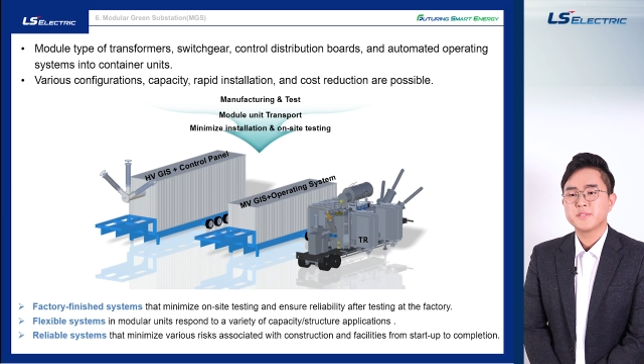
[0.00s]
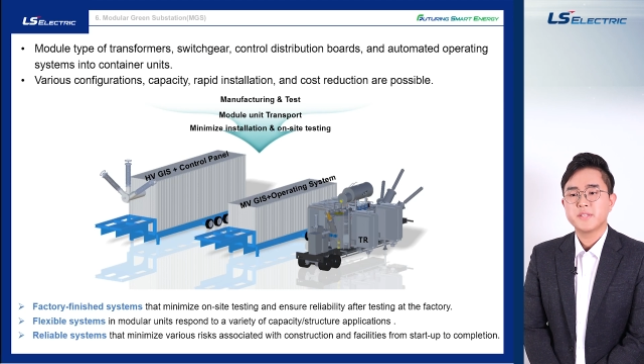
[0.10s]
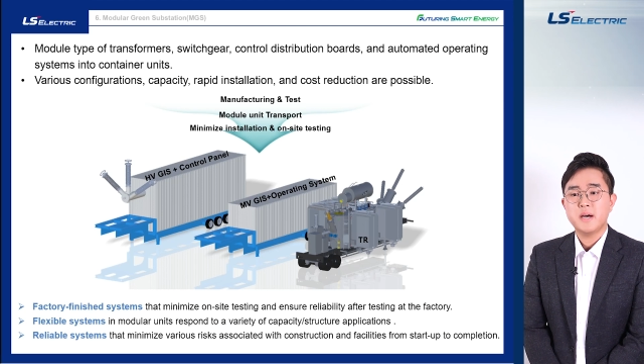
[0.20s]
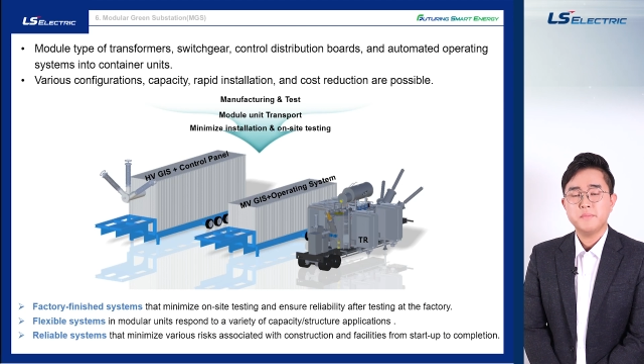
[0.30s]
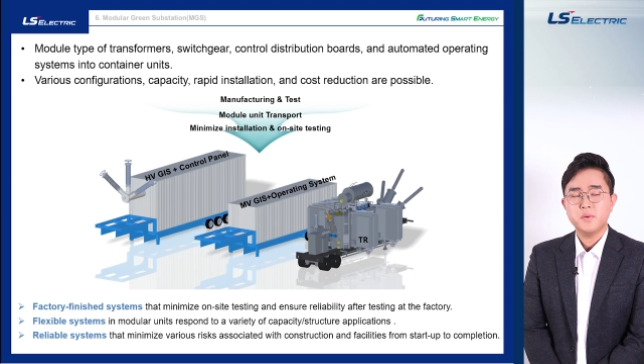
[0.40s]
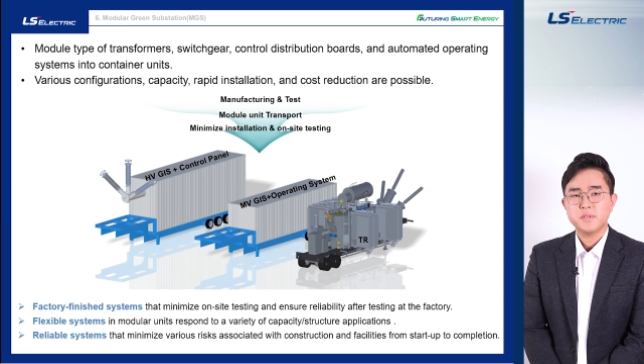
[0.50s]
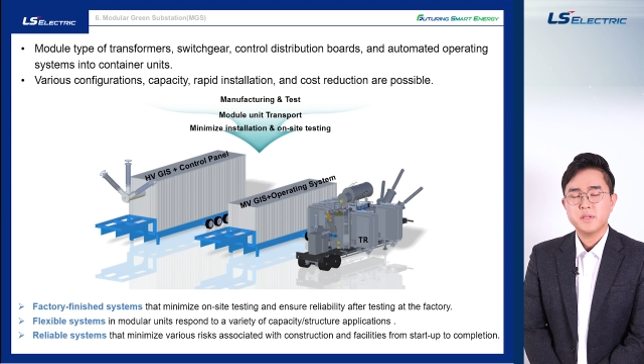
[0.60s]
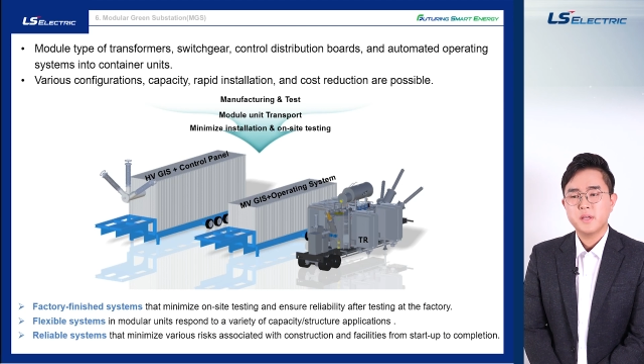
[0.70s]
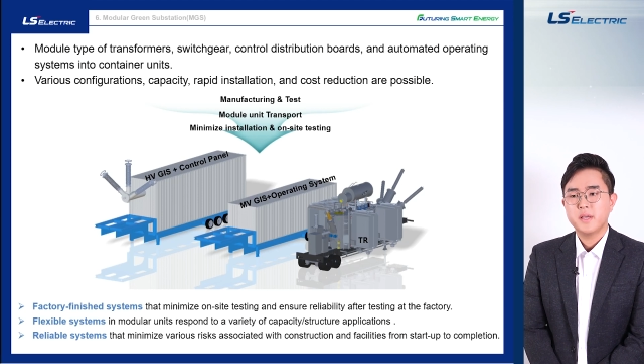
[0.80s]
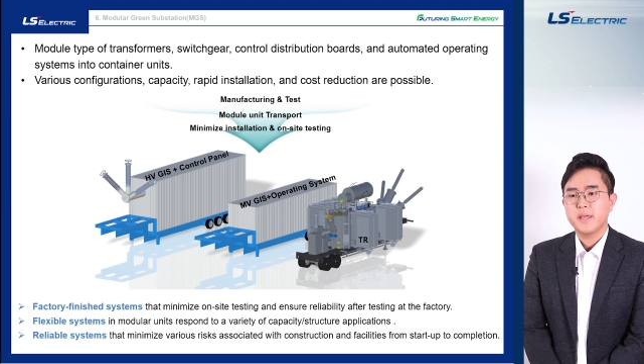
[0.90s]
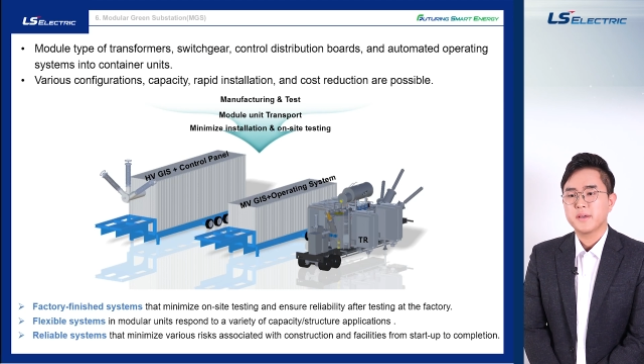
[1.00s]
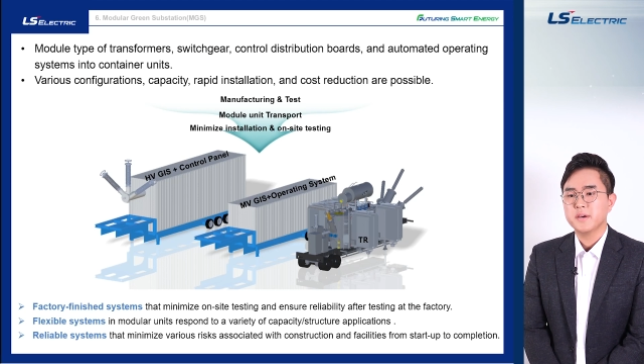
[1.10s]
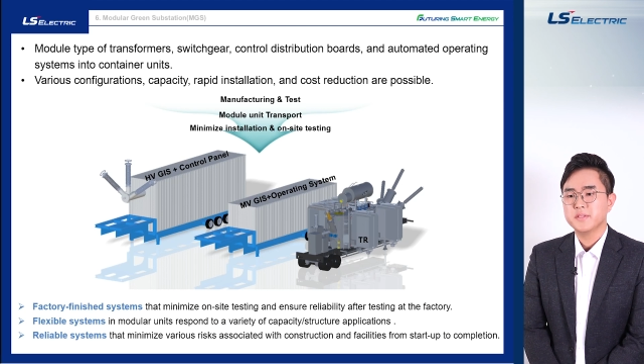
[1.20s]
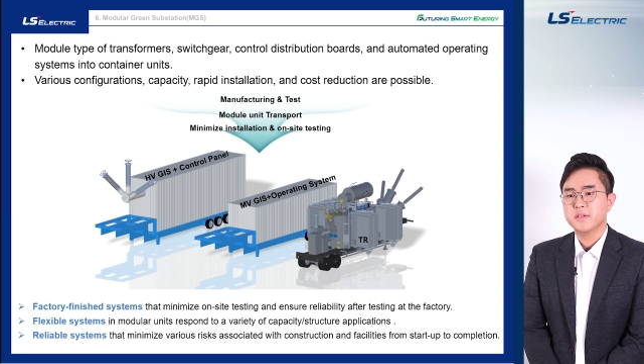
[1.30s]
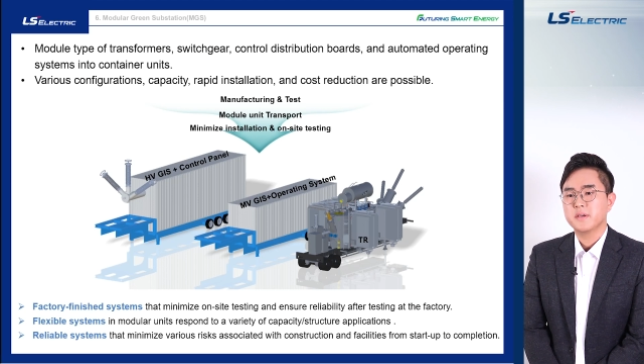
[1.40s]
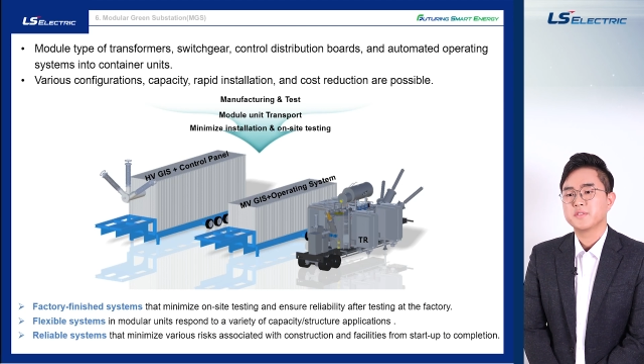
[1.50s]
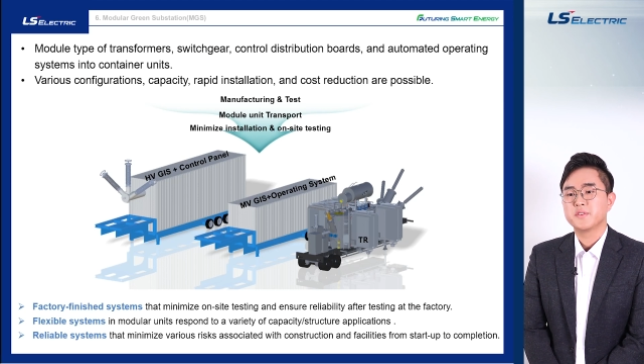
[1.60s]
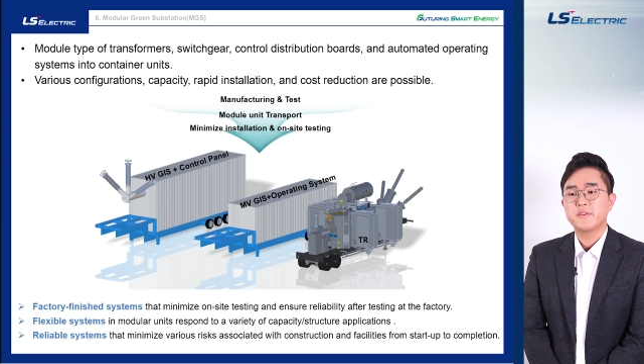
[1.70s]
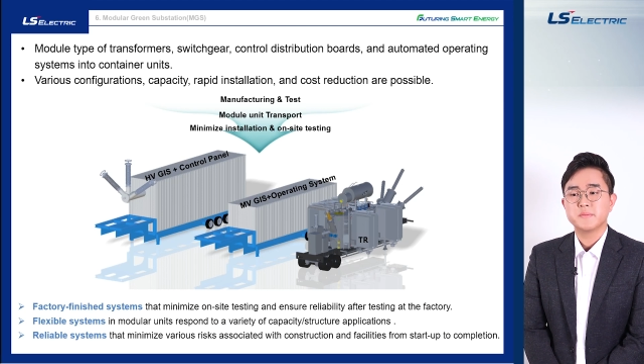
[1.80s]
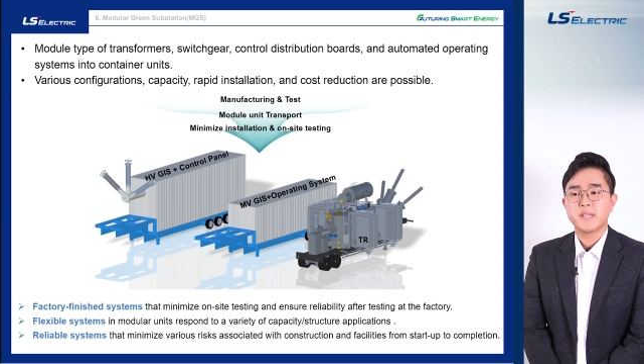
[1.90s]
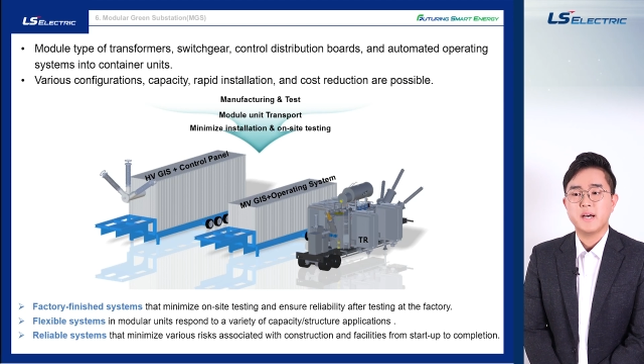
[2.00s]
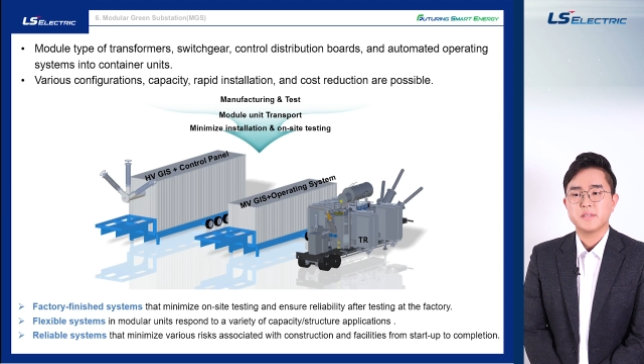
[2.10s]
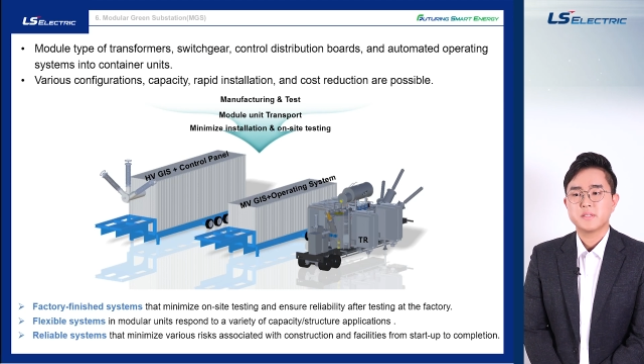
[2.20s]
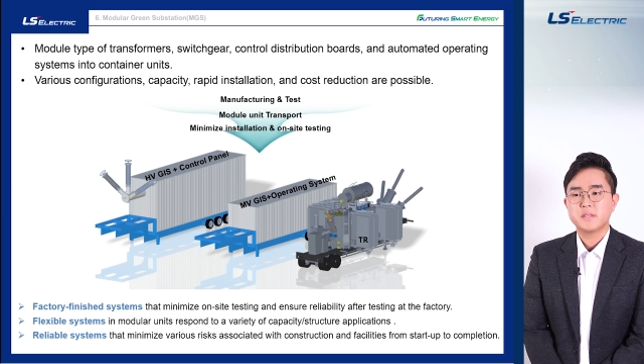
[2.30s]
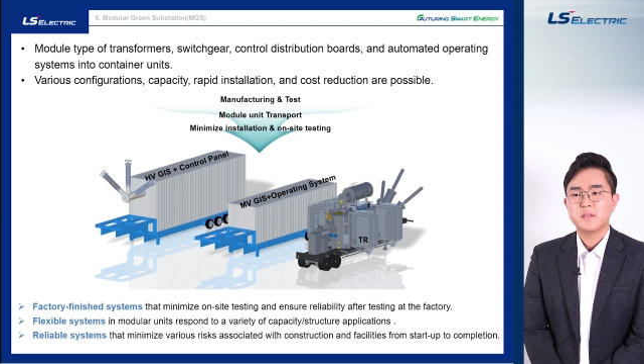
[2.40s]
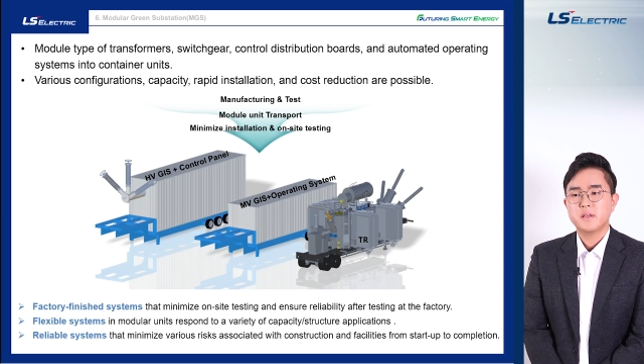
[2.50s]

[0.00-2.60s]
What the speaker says: assembled, and conduct a series of tests,